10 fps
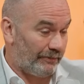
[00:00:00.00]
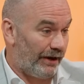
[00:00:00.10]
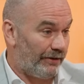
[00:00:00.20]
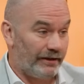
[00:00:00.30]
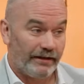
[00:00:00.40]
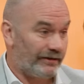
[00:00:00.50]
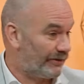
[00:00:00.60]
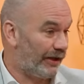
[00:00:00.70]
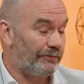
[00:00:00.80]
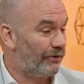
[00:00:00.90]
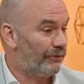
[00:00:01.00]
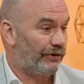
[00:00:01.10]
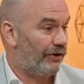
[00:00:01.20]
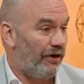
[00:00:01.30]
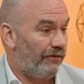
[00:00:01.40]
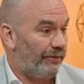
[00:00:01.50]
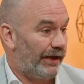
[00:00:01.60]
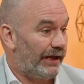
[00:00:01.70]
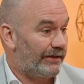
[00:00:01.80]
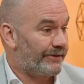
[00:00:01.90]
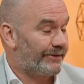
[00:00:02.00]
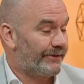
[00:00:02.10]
Mary, there's light bulbs going off in my head.